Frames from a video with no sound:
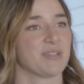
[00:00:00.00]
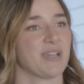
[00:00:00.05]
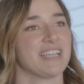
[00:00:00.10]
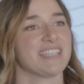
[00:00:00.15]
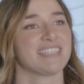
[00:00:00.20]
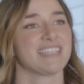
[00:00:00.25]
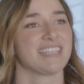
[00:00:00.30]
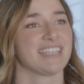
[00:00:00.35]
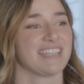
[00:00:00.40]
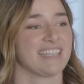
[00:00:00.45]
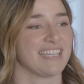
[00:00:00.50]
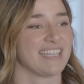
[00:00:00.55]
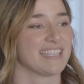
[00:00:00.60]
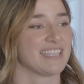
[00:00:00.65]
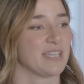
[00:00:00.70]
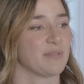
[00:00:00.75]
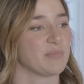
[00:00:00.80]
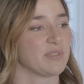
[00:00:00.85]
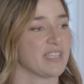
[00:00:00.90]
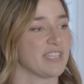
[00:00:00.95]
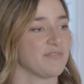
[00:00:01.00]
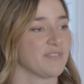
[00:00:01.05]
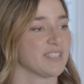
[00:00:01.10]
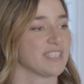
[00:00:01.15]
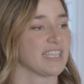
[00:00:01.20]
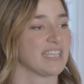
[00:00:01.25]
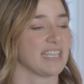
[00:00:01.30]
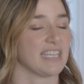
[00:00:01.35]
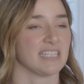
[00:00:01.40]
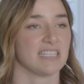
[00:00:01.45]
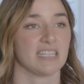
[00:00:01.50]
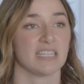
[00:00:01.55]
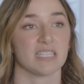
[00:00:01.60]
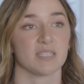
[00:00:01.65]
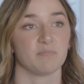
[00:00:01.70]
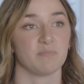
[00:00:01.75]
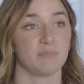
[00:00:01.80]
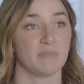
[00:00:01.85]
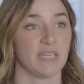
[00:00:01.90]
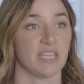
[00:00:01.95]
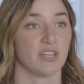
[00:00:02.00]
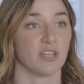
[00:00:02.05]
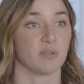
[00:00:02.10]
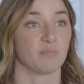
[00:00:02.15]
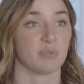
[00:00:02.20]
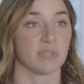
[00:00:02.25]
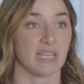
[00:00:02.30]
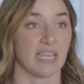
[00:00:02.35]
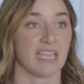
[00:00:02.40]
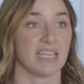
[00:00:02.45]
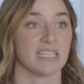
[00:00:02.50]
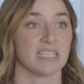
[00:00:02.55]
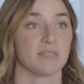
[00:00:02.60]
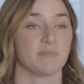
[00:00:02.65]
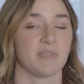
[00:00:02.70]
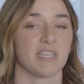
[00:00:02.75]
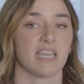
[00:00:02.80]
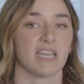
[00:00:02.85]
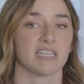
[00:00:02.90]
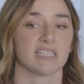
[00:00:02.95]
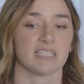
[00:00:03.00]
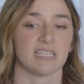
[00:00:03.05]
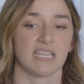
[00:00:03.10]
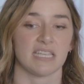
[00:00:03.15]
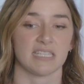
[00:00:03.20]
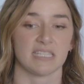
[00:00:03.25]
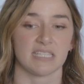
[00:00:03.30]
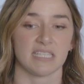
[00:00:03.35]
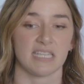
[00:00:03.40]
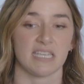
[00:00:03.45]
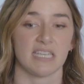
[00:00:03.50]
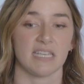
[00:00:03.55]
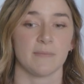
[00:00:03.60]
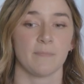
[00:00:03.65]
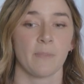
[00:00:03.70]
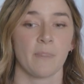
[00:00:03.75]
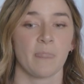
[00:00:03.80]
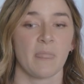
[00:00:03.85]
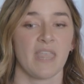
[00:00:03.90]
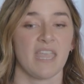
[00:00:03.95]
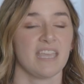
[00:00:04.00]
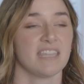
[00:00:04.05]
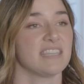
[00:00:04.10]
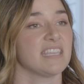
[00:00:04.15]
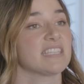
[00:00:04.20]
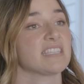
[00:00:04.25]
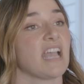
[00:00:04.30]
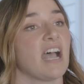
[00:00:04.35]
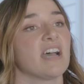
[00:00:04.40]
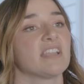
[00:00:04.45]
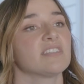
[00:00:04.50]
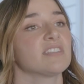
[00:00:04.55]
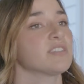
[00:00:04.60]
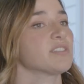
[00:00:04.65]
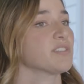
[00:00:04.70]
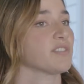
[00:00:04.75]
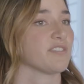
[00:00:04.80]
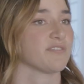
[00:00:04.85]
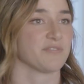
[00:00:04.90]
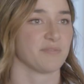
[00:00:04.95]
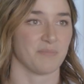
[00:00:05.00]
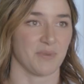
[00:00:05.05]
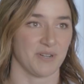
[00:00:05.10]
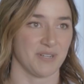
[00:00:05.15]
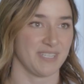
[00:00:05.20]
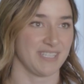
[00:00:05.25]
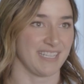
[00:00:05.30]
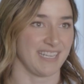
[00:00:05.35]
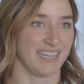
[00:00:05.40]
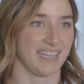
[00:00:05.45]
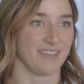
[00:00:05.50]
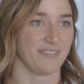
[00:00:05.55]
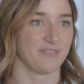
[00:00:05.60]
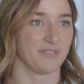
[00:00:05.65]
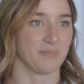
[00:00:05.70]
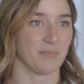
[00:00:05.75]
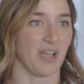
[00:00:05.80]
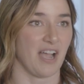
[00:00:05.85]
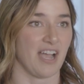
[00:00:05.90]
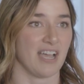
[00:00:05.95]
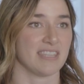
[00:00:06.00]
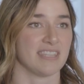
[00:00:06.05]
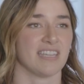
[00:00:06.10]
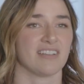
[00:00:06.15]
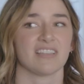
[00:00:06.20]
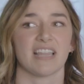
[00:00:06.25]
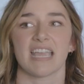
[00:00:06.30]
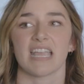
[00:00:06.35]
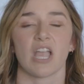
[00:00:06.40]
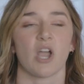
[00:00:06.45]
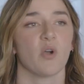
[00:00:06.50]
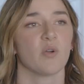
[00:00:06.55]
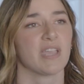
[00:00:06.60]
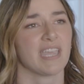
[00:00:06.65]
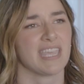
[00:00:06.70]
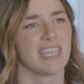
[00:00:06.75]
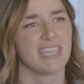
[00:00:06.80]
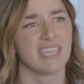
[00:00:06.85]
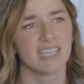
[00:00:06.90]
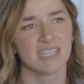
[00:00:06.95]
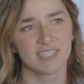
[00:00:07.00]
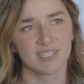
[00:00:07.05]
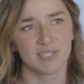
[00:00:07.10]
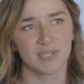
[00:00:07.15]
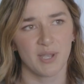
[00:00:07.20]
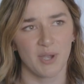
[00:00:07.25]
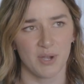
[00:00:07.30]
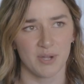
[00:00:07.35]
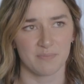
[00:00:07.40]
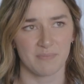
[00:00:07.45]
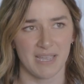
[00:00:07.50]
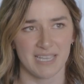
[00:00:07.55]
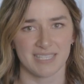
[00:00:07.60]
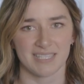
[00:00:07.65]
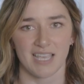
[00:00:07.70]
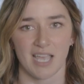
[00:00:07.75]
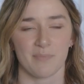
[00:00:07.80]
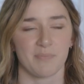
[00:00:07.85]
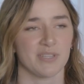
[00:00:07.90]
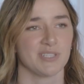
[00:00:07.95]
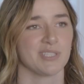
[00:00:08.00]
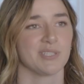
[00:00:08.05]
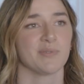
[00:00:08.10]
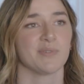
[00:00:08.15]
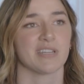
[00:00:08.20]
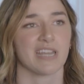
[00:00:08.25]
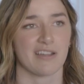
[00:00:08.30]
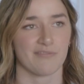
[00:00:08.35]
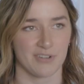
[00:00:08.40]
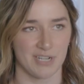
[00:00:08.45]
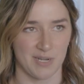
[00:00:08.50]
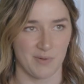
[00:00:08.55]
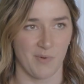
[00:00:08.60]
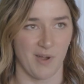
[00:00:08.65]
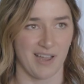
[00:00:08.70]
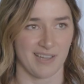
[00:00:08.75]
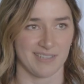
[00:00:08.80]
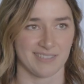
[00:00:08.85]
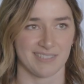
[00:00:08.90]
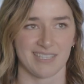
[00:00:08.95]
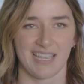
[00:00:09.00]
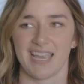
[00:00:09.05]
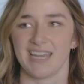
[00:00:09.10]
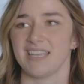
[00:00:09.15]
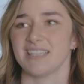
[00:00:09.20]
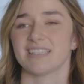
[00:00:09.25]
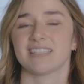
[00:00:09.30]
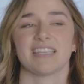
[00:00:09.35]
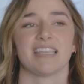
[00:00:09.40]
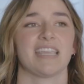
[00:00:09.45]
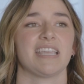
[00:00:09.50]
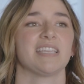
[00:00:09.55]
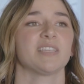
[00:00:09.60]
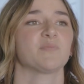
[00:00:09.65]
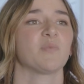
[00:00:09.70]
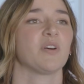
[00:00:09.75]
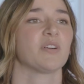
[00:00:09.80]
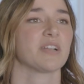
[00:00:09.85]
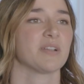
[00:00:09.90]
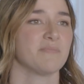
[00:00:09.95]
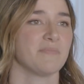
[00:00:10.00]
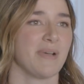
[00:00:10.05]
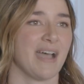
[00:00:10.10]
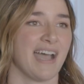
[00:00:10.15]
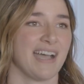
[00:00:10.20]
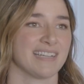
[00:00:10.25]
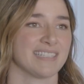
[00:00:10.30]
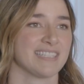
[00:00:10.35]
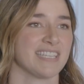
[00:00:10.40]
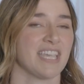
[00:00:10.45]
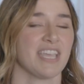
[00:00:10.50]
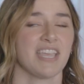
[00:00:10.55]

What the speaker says: crazy to think that believers can get to this bitter place because they see this undeserved mercy from God. They're like, okay, he gets to go and mess up and do whatever he wants. And he's welcome back